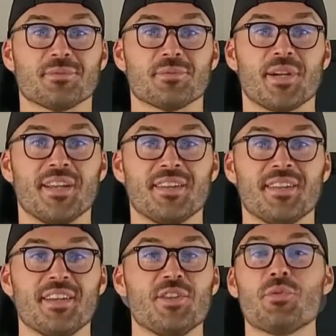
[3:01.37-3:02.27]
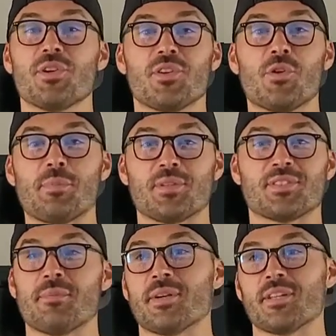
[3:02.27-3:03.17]
right? You wouldn't go up to
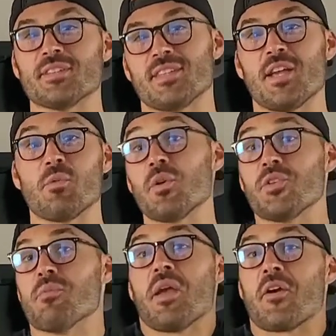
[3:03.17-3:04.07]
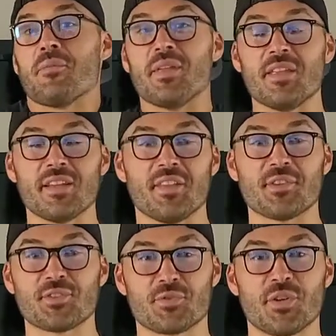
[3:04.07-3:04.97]
somebody and say, will you marry me on the
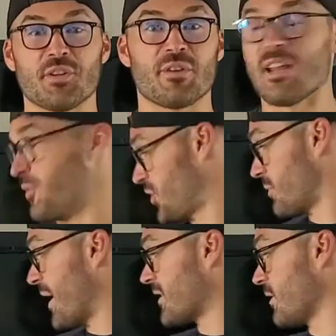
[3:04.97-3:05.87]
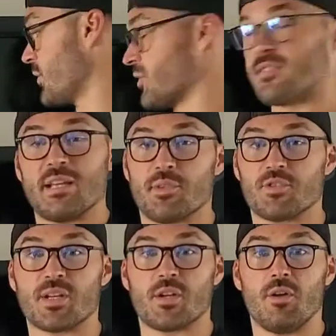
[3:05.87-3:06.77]
street, right? Which is basically what you're saying with a
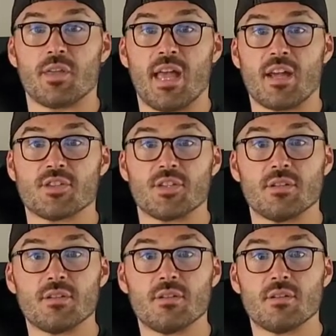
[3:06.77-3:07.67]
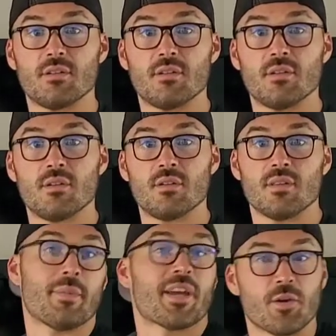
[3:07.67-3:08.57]
direct call to action.
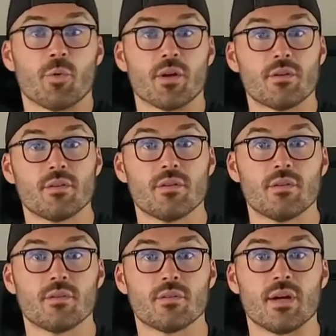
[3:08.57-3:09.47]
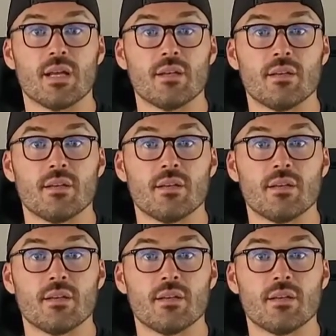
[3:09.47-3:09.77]
That'd be kind of weird, right?